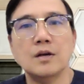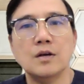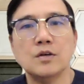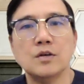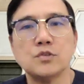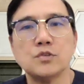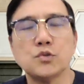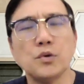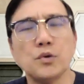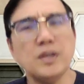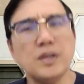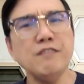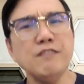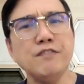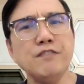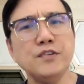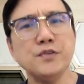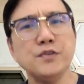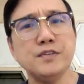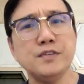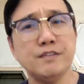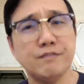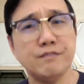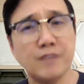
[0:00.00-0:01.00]
So if
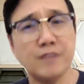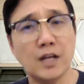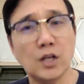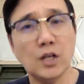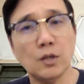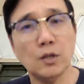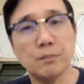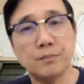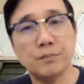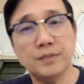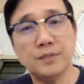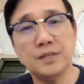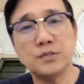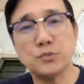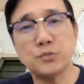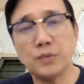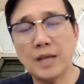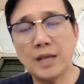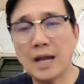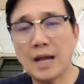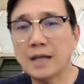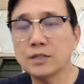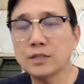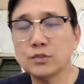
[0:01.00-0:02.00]
you develop these
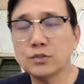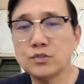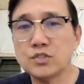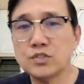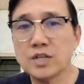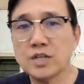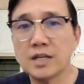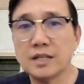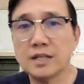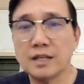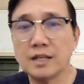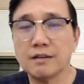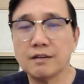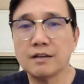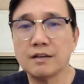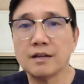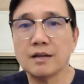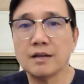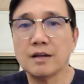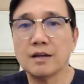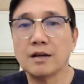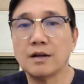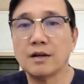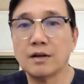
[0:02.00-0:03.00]
reactogenic
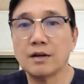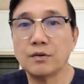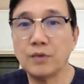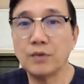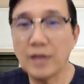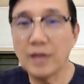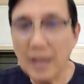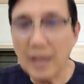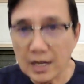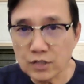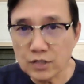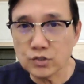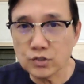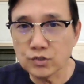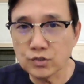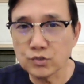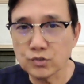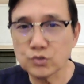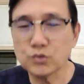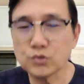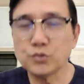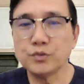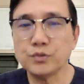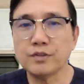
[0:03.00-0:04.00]

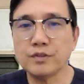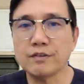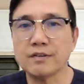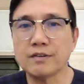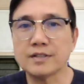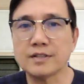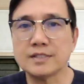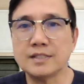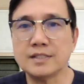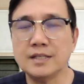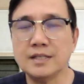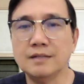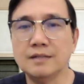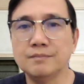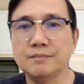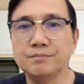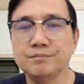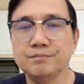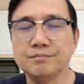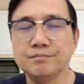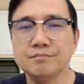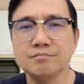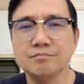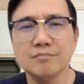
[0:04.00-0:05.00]
reactions to the vaccine,
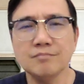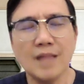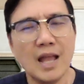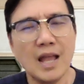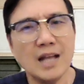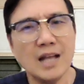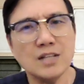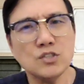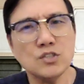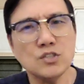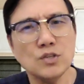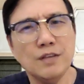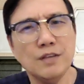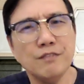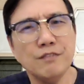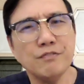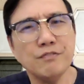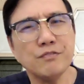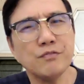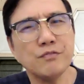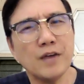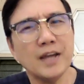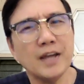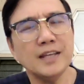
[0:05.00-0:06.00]
actually
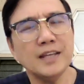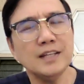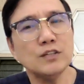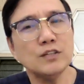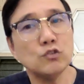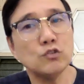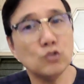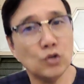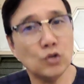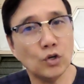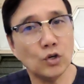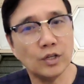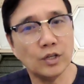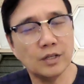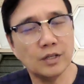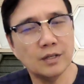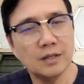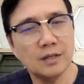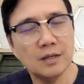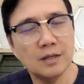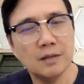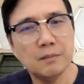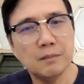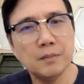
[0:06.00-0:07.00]
find it good
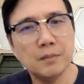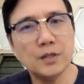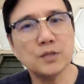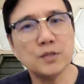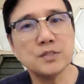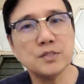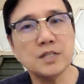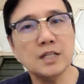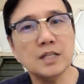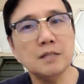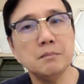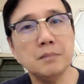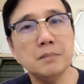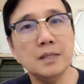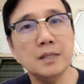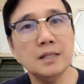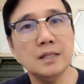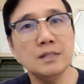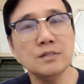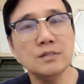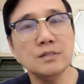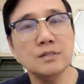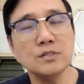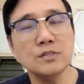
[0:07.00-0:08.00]
because it
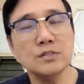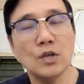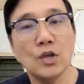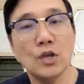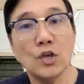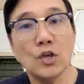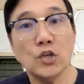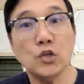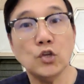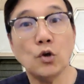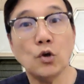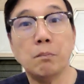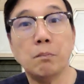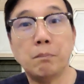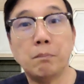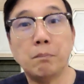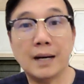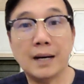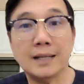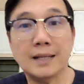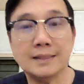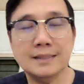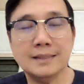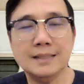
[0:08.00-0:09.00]
means your
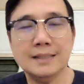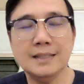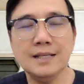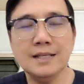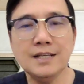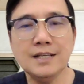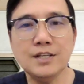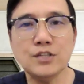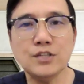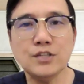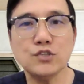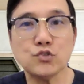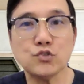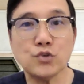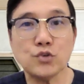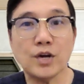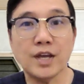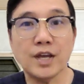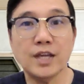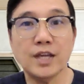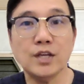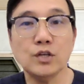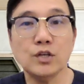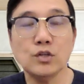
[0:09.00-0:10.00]
body is
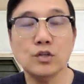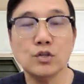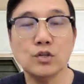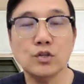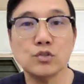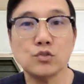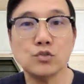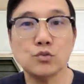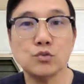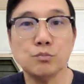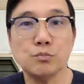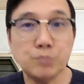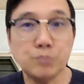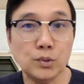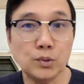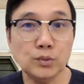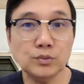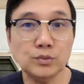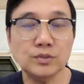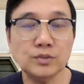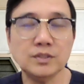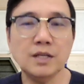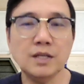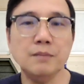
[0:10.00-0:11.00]
trying to
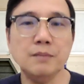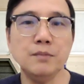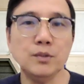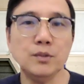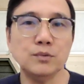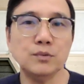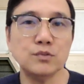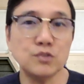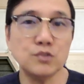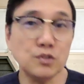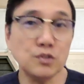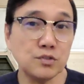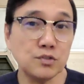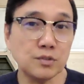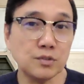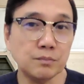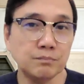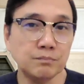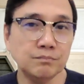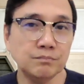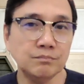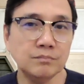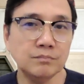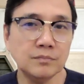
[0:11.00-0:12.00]
boost the immune
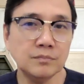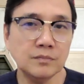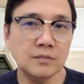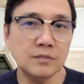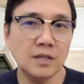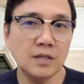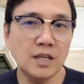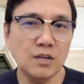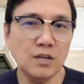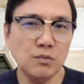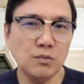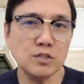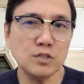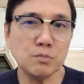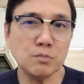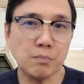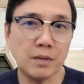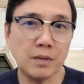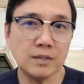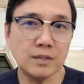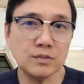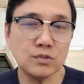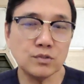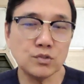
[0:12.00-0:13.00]
system in
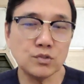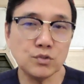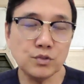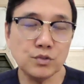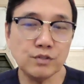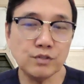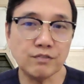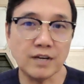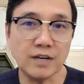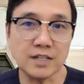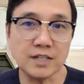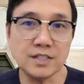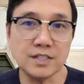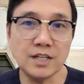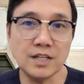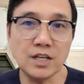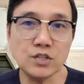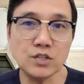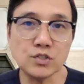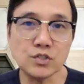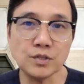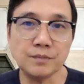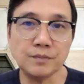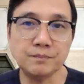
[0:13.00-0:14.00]
response to the
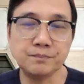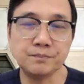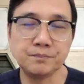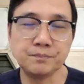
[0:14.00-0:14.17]
vaccination.